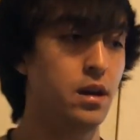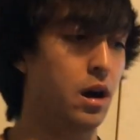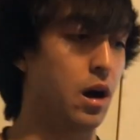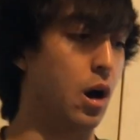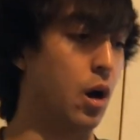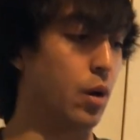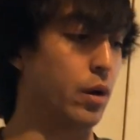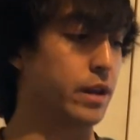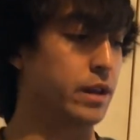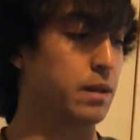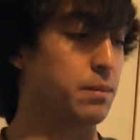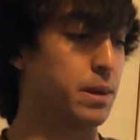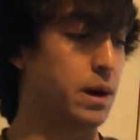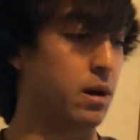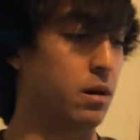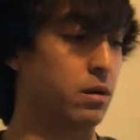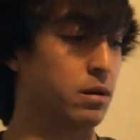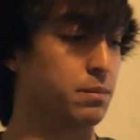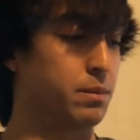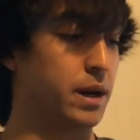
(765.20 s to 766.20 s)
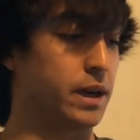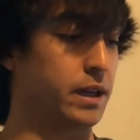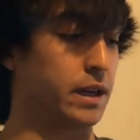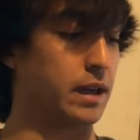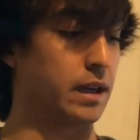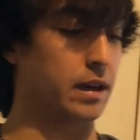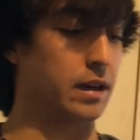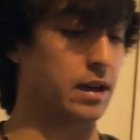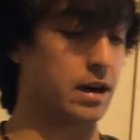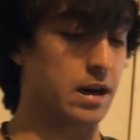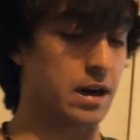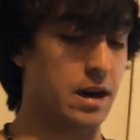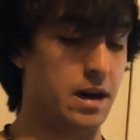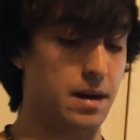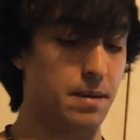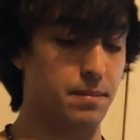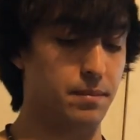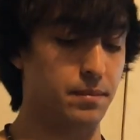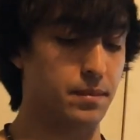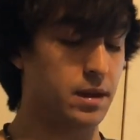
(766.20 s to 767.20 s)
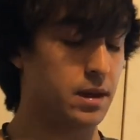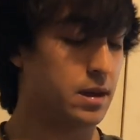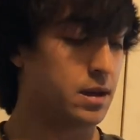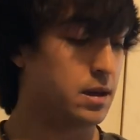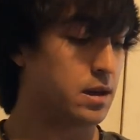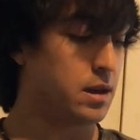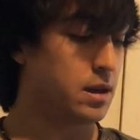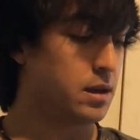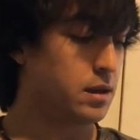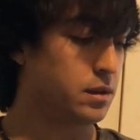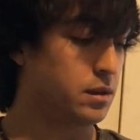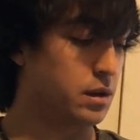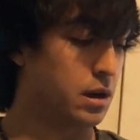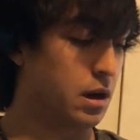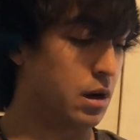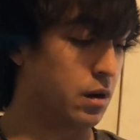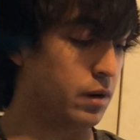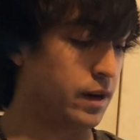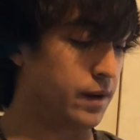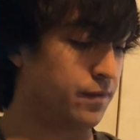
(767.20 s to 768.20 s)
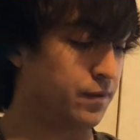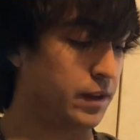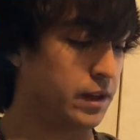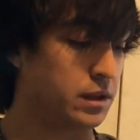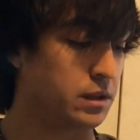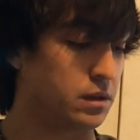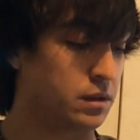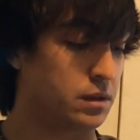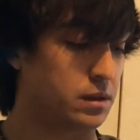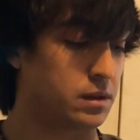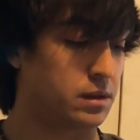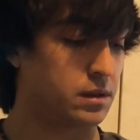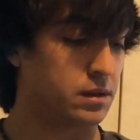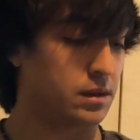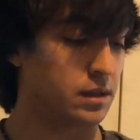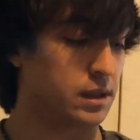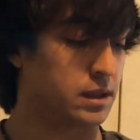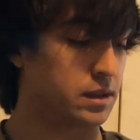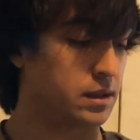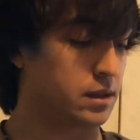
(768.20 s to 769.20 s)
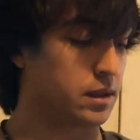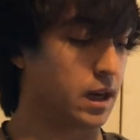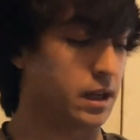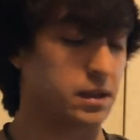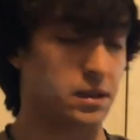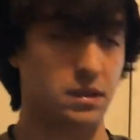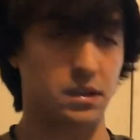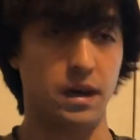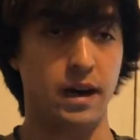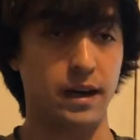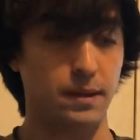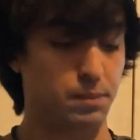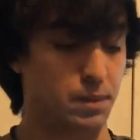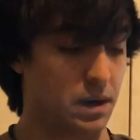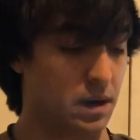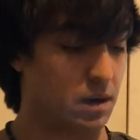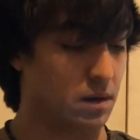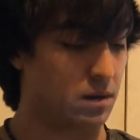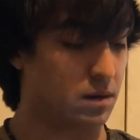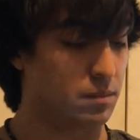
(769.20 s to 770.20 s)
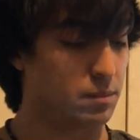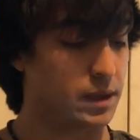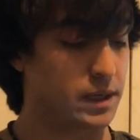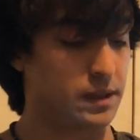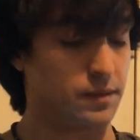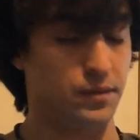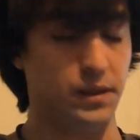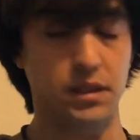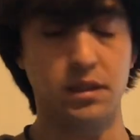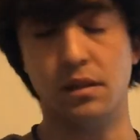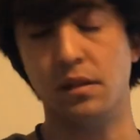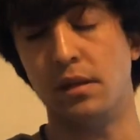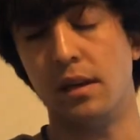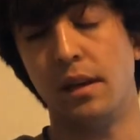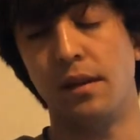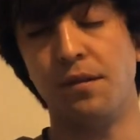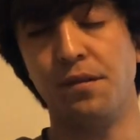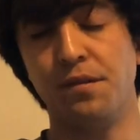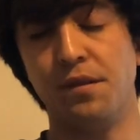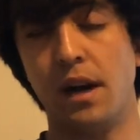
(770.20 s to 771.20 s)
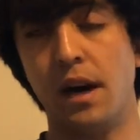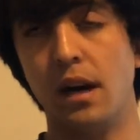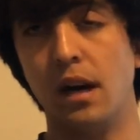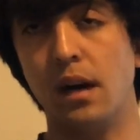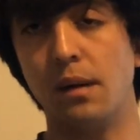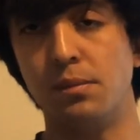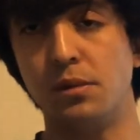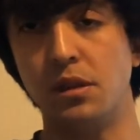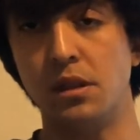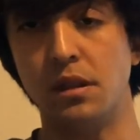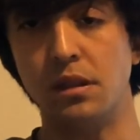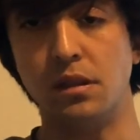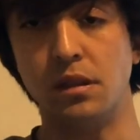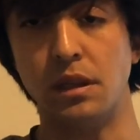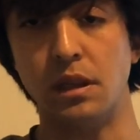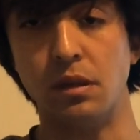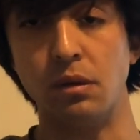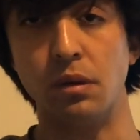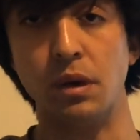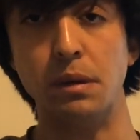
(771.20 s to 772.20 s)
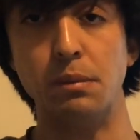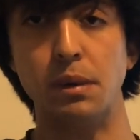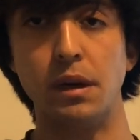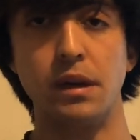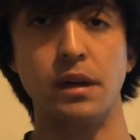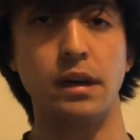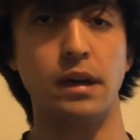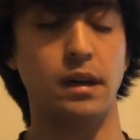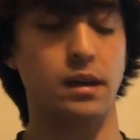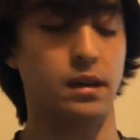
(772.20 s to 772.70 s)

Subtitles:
Oh, and the barrel and bucking. So it features, it's got a stock barrel, but it features a flat hop G&G green bucking.